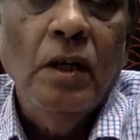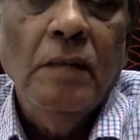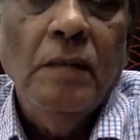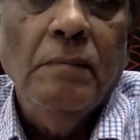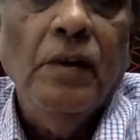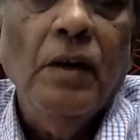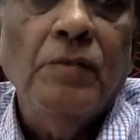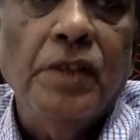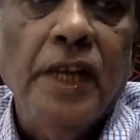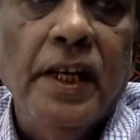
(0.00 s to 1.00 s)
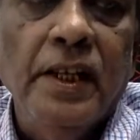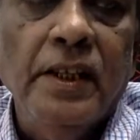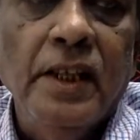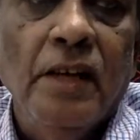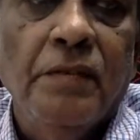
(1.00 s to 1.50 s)
But you have to take
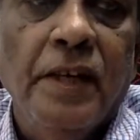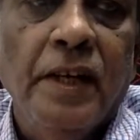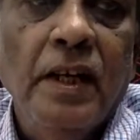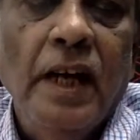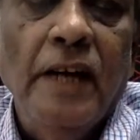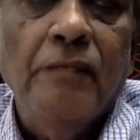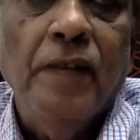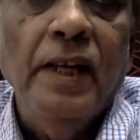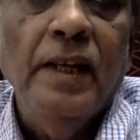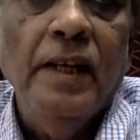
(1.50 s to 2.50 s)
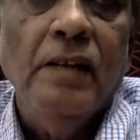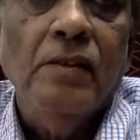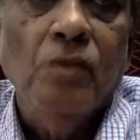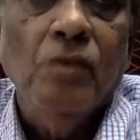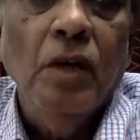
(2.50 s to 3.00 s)
return of it and file the
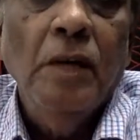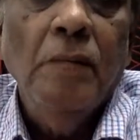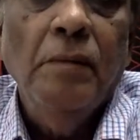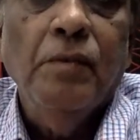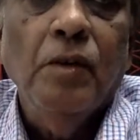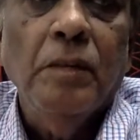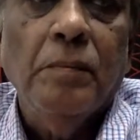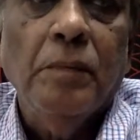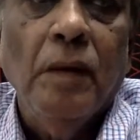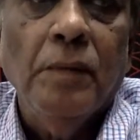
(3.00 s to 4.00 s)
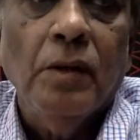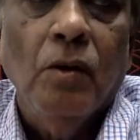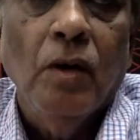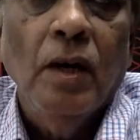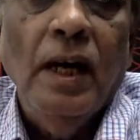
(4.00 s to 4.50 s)
suit before the proper
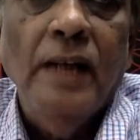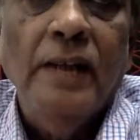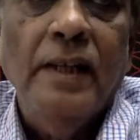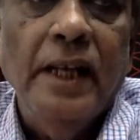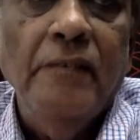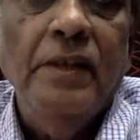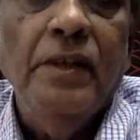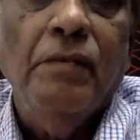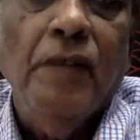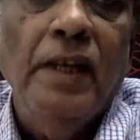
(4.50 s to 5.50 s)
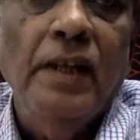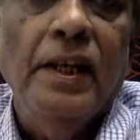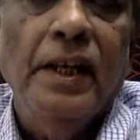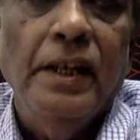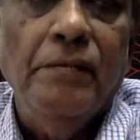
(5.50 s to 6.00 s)
court. And the day when you file in
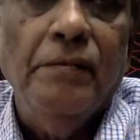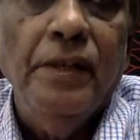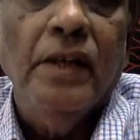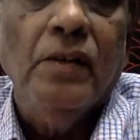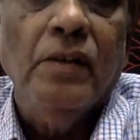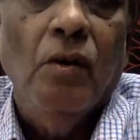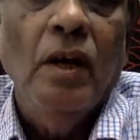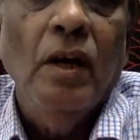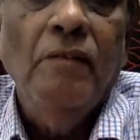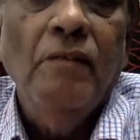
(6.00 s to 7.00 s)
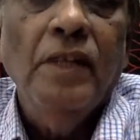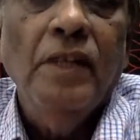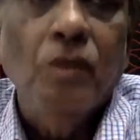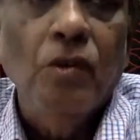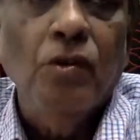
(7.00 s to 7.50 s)
an inferior court which has
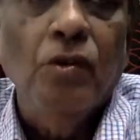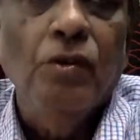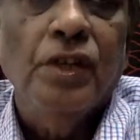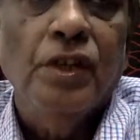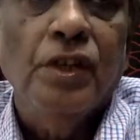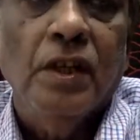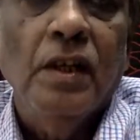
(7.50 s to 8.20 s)
no jurisdiction,